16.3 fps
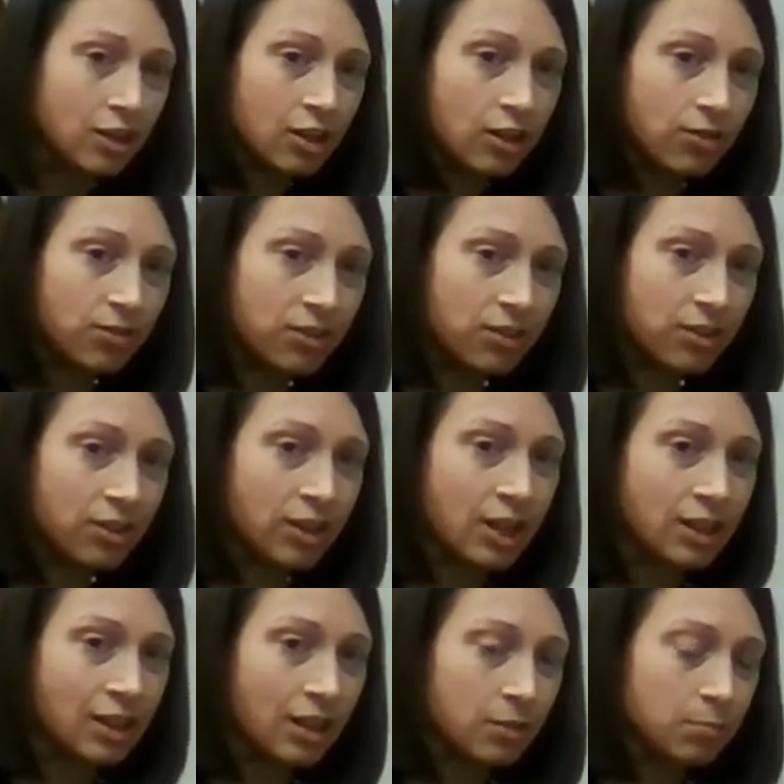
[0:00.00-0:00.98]
You've still
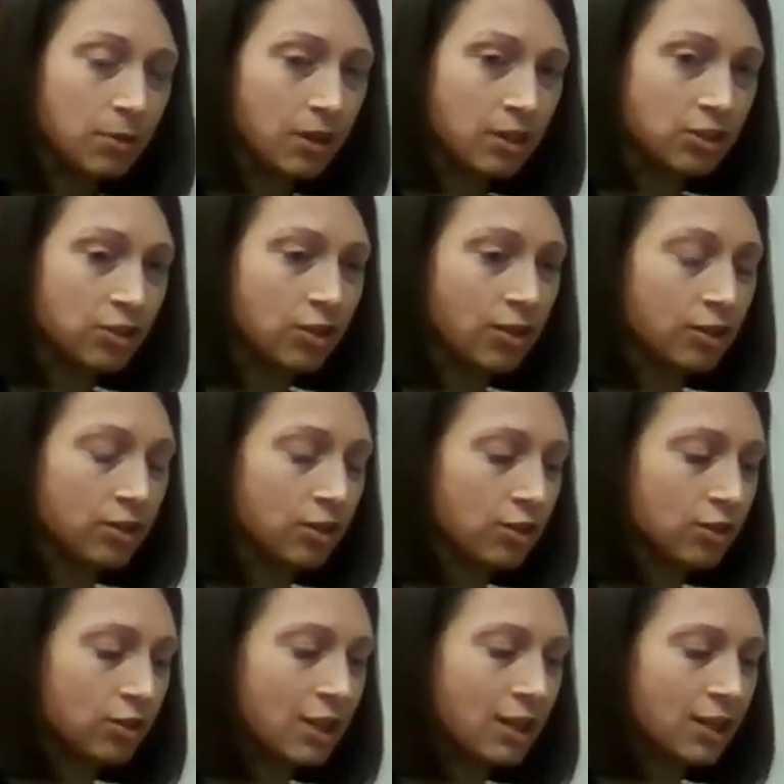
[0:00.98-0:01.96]
got that pressure on
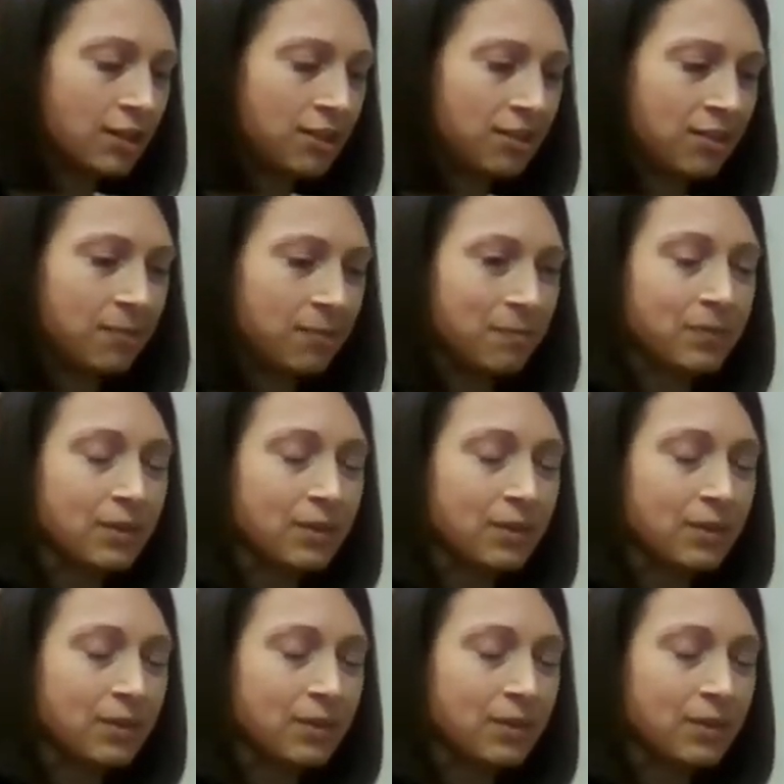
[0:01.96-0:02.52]
your wrists.